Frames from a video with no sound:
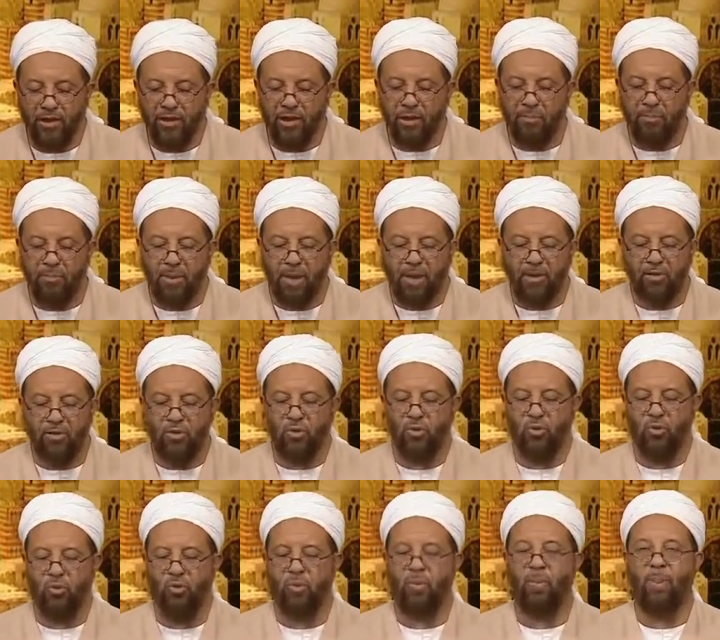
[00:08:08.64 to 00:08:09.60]

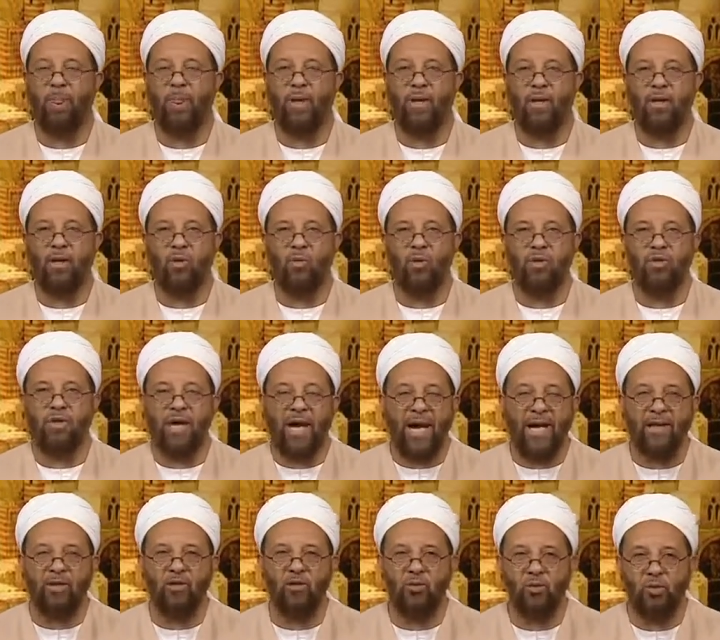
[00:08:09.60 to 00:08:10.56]
Timbuktu was
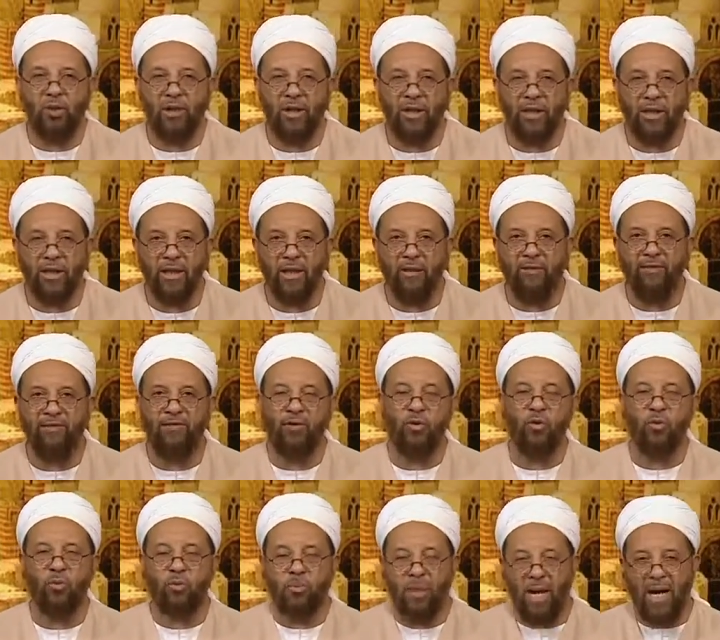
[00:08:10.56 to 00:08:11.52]
actually a
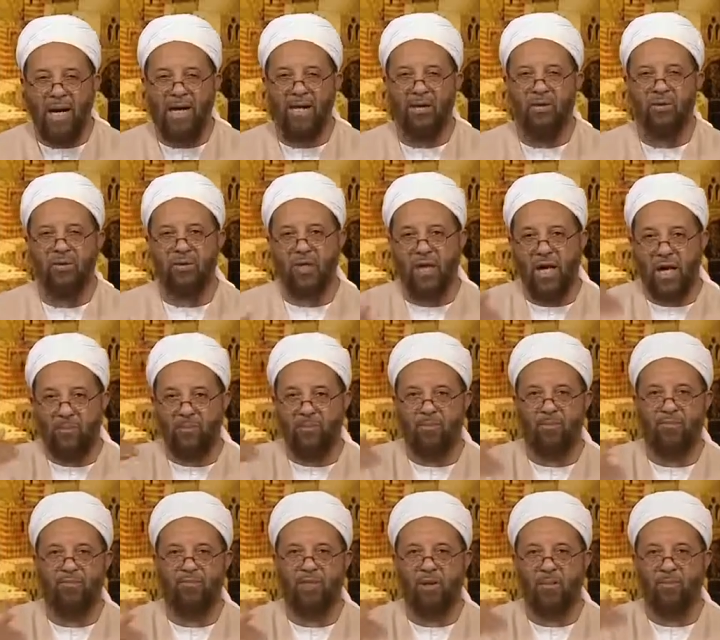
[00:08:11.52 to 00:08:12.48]
few miles
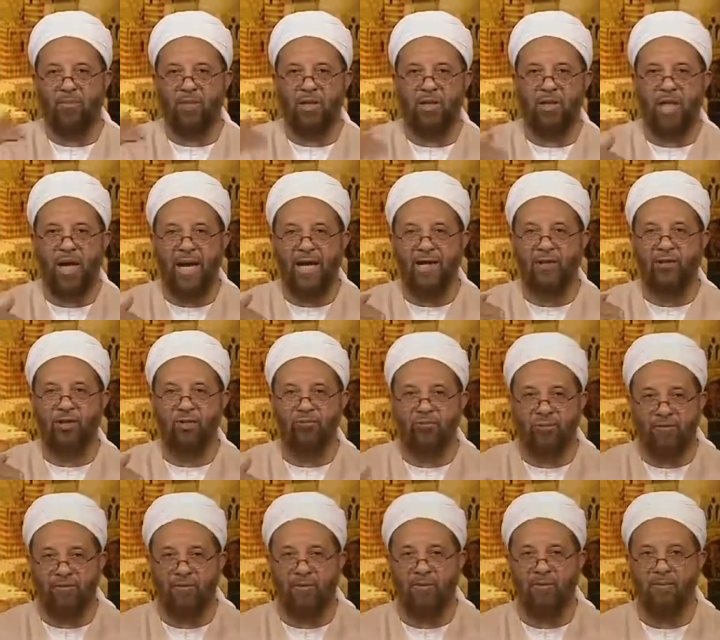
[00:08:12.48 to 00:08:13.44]
up from the Niger
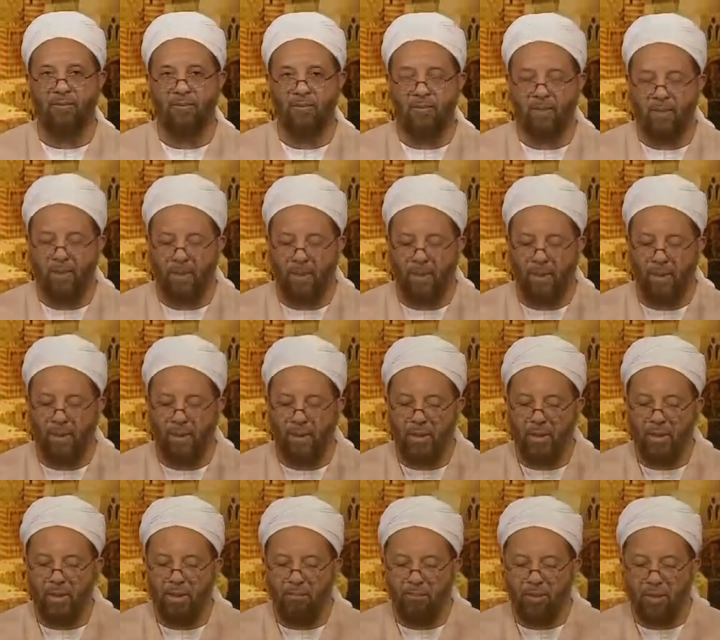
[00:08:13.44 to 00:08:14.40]
River.
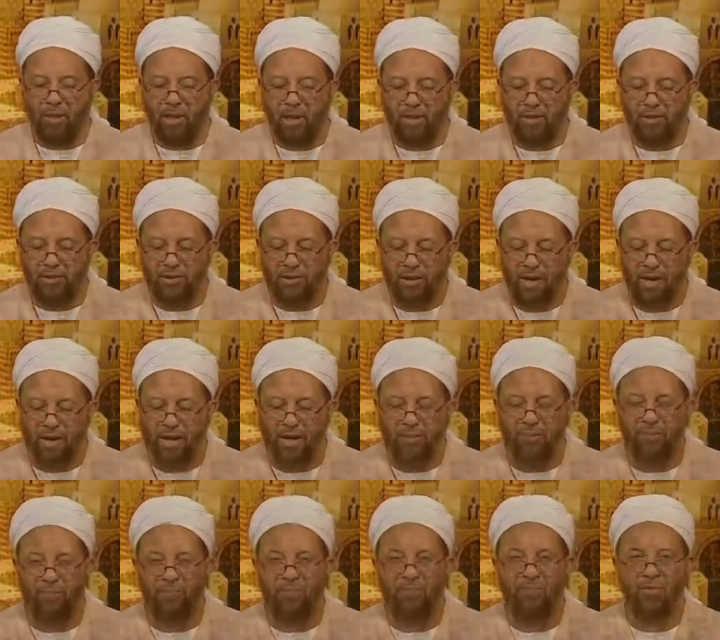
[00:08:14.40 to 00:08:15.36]
Because
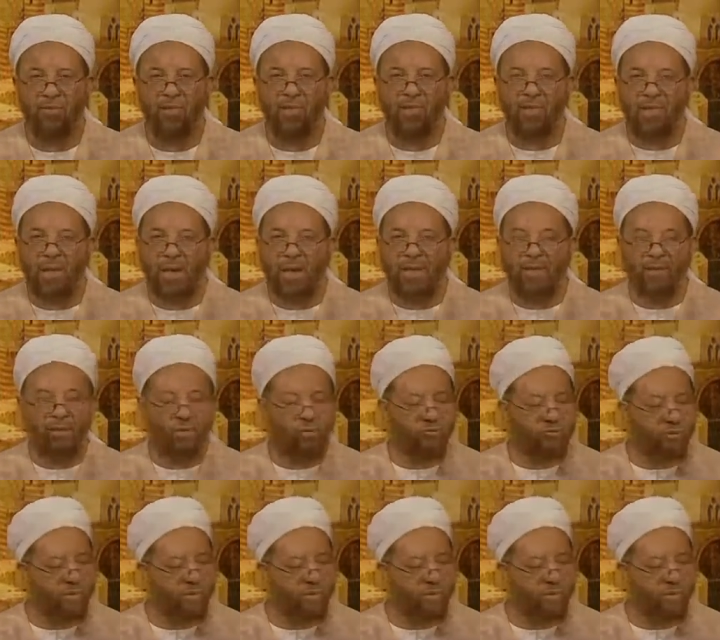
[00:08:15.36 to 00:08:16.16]
um, the Niger